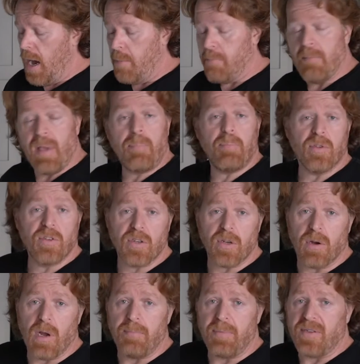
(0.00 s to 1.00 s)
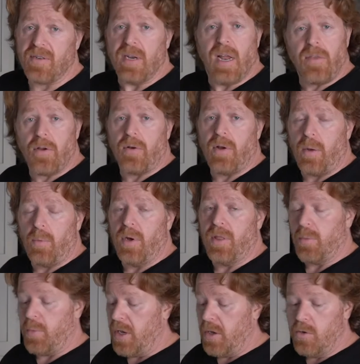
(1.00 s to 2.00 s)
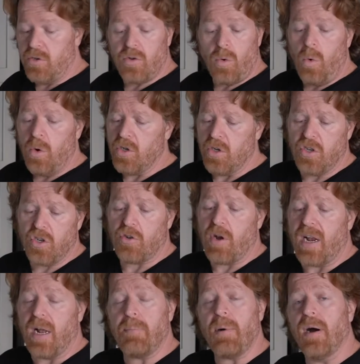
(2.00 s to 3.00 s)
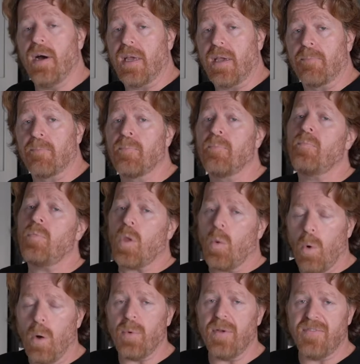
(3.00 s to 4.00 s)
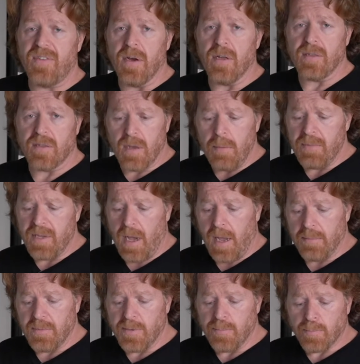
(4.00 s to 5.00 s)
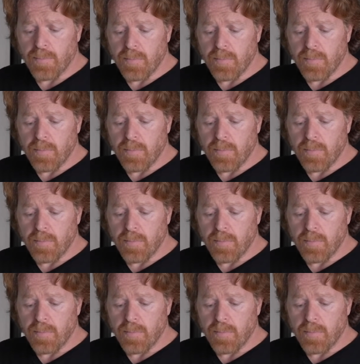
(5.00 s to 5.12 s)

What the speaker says: Maple syrup is another great one that we use, or just straight up honey. What we've done sometimes